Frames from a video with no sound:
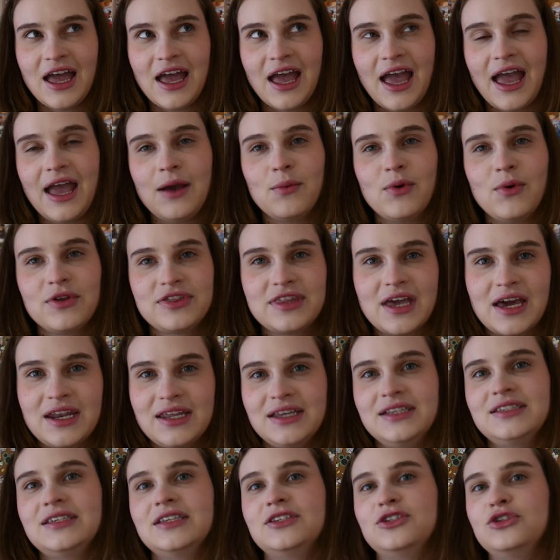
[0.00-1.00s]
And what that
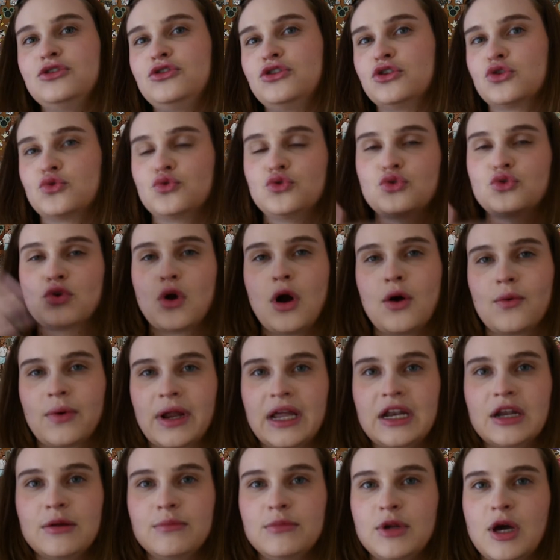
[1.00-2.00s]
is you just draw
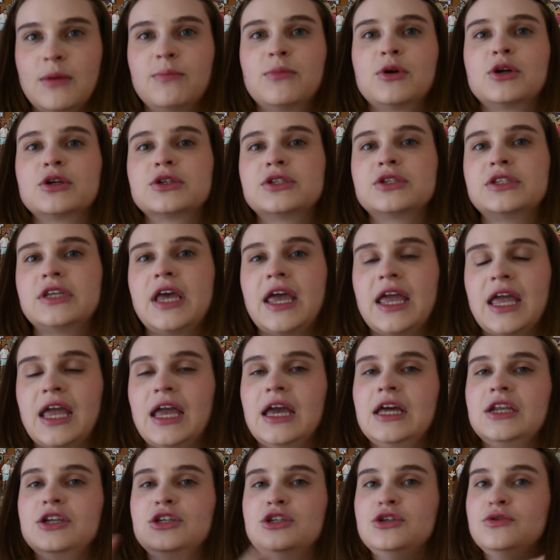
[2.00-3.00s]
random numbers
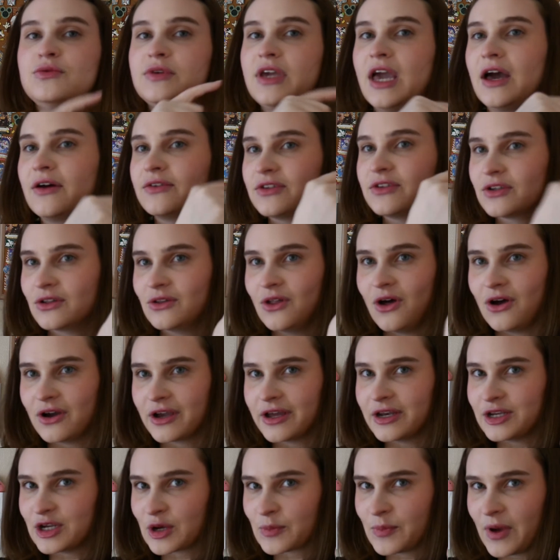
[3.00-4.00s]
and you count along
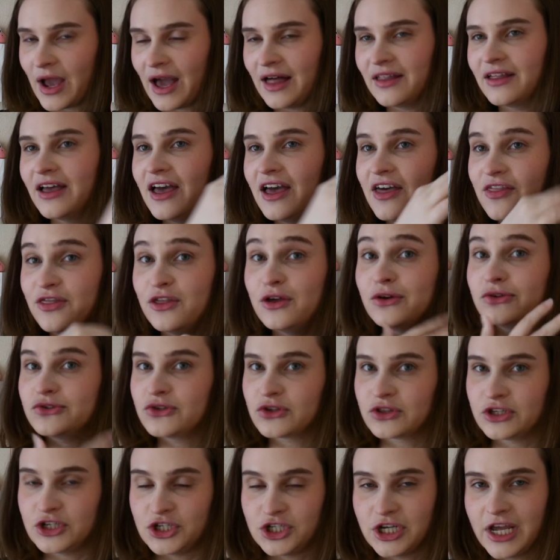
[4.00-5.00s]
in your palette, and those are
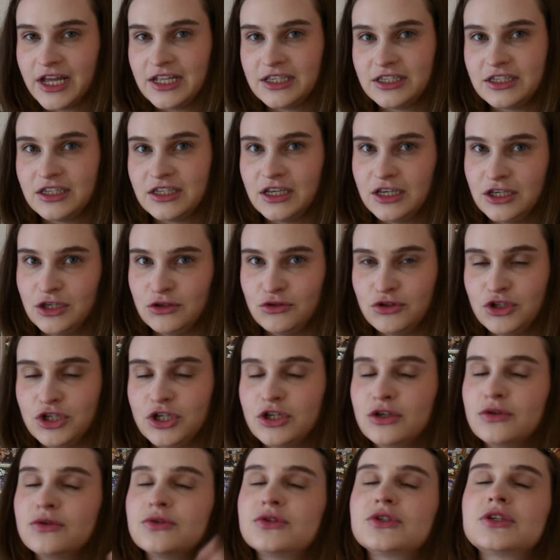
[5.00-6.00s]
the shades that you
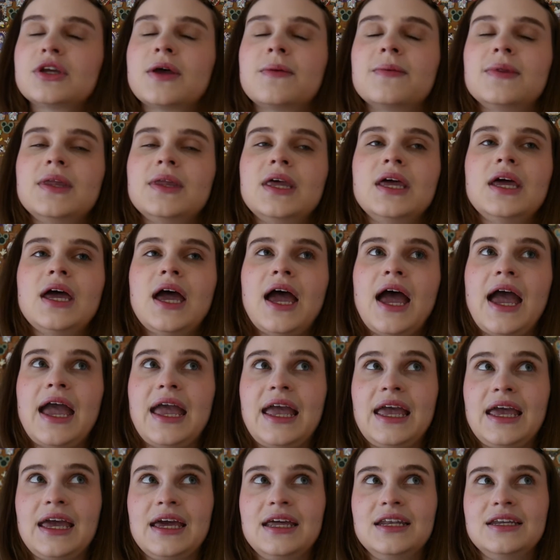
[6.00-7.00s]
choose.
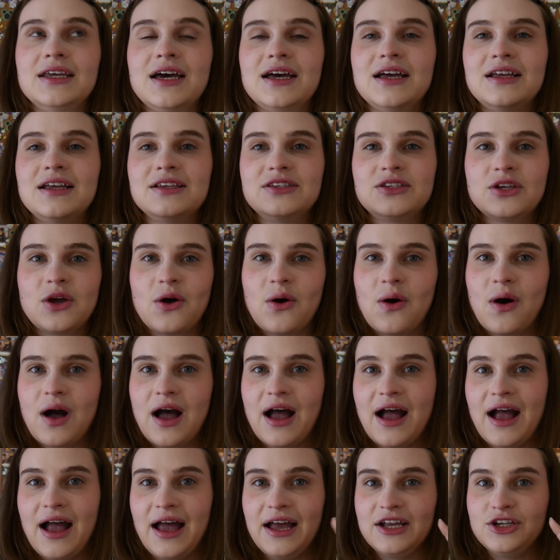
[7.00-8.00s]
And so,
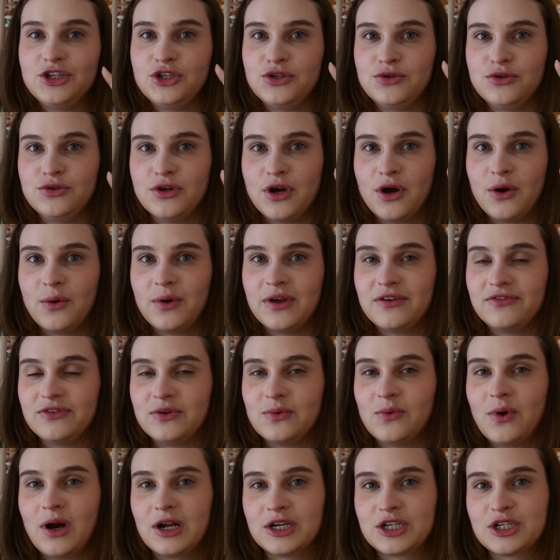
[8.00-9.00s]
as you know, if you
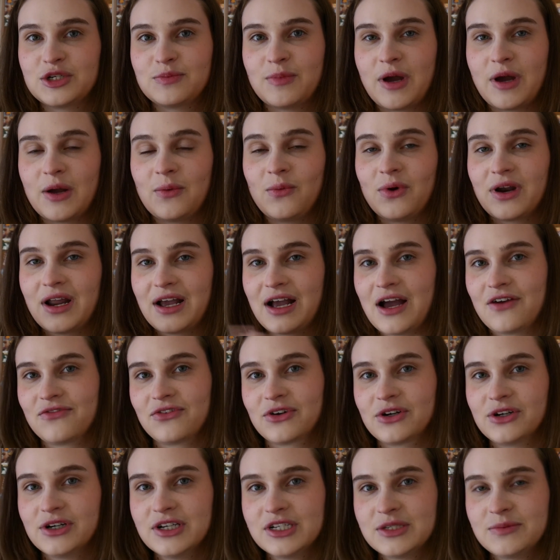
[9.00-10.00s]
watched my What I Got for
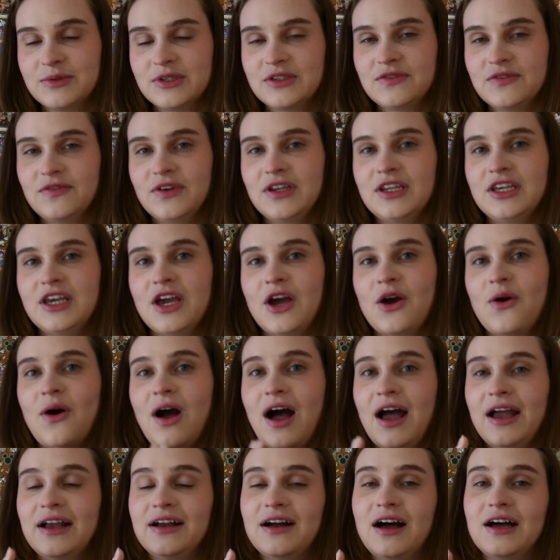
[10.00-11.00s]
Christmas video,
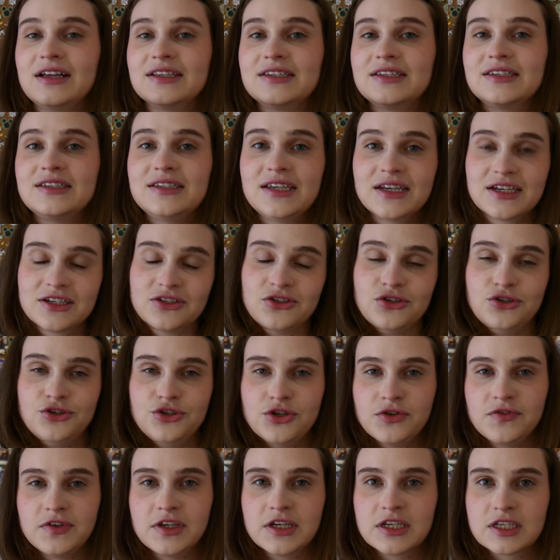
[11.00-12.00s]
I got 6
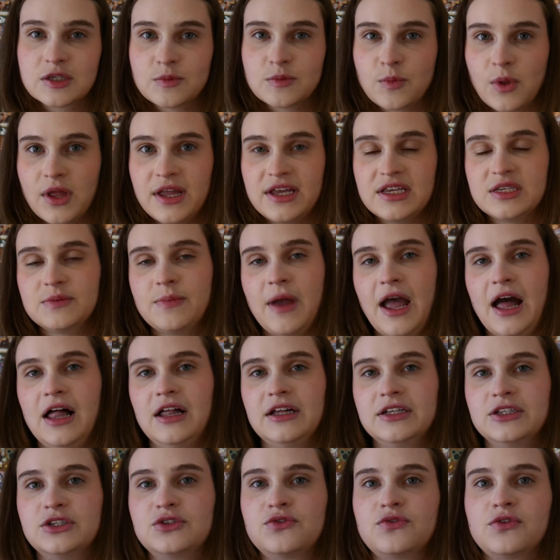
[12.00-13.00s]
Juvia's Place
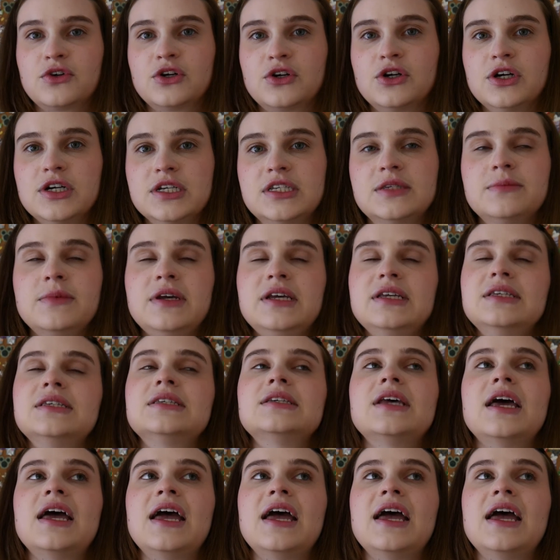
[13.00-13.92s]
palettes for Christmas.